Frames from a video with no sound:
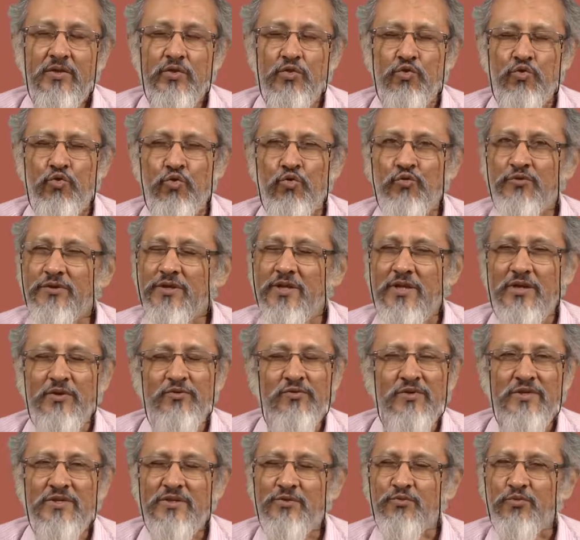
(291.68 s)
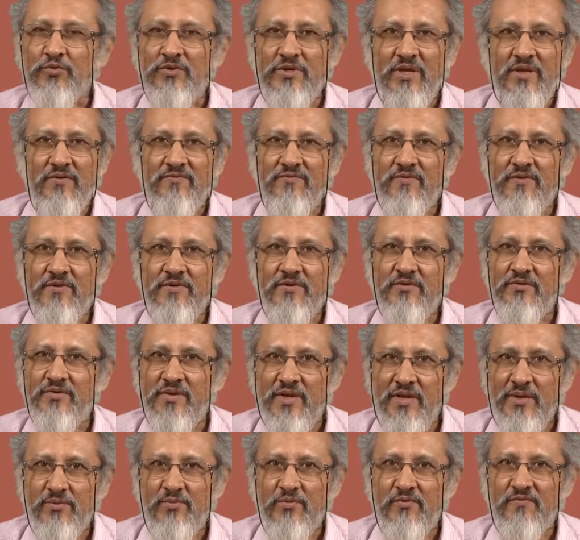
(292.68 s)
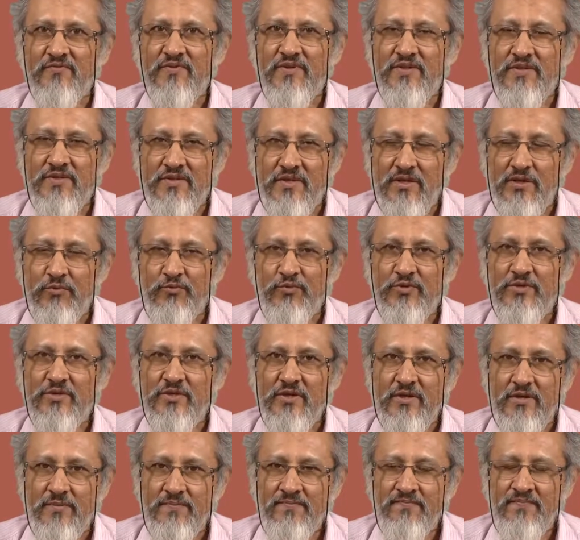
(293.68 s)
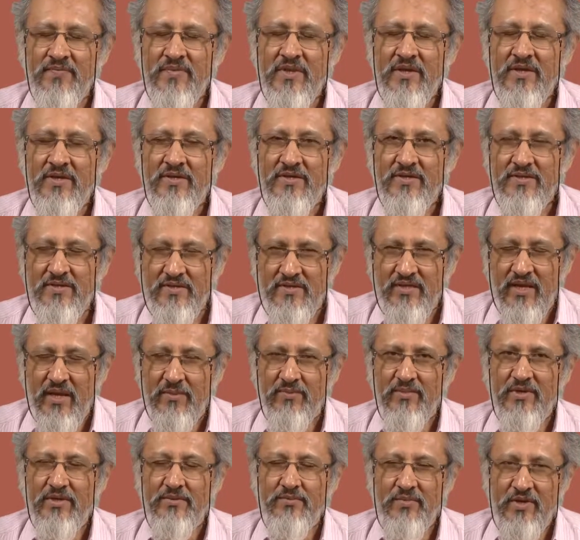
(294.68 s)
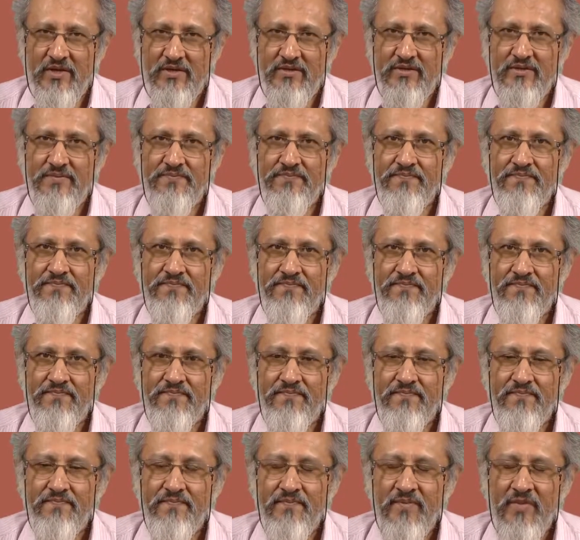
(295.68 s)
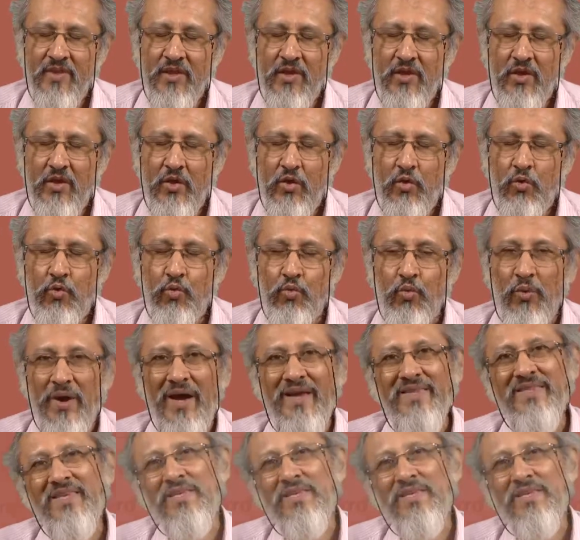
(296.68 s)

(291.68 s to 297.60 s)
no theorist would even dream of distinguishing stem and base. Why